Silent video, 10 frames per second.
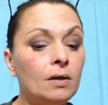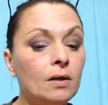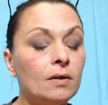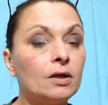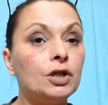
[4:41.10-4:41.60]

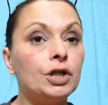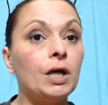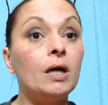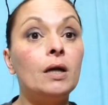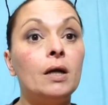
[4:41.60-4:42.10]
this
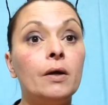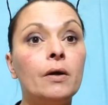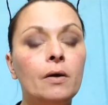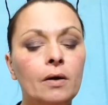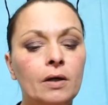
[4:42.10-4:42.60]
shade
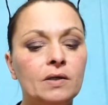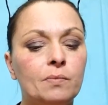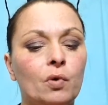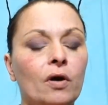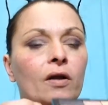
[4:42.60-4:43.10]
here is
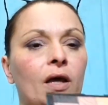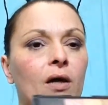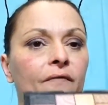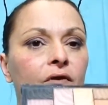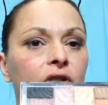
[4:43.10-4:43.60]
more like
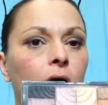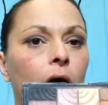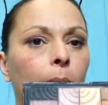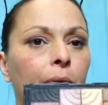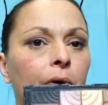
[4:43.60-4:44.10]
of a
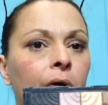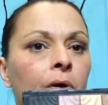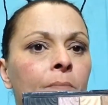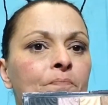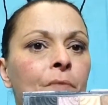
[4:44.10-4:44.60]

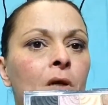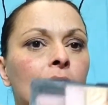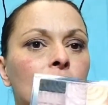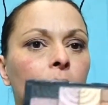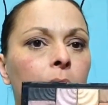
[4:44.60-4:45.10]
topper.
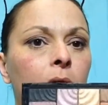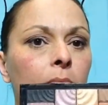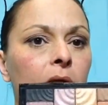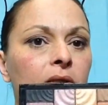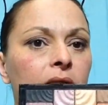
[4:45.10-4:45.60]
So I'm going to
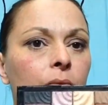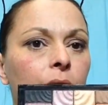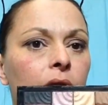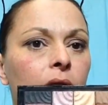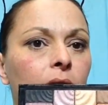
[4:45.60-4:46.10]
mix it
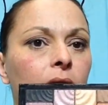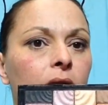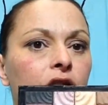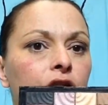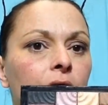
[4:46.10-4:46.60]
with the,
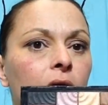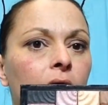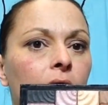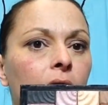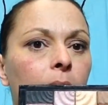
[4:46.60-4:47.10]
this shade
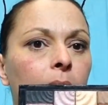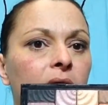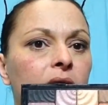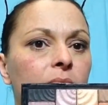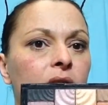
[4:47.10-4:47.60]
here,
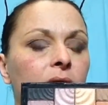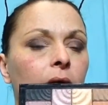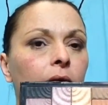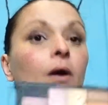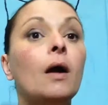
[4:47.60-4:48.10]
mix them
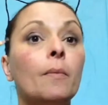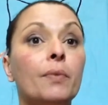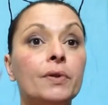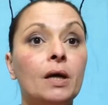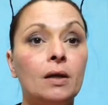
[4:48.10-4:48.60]
together, and
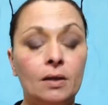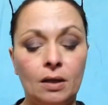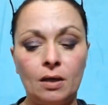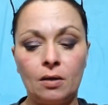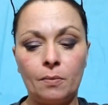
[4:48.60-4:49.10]
put that in the
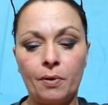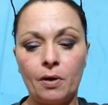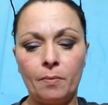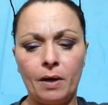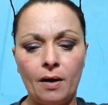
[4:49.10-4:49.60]
inner
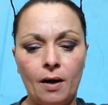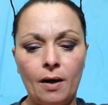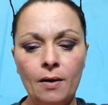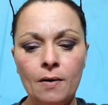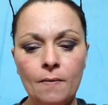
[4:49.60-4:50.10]
part of my
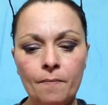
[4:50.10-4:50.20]
eye.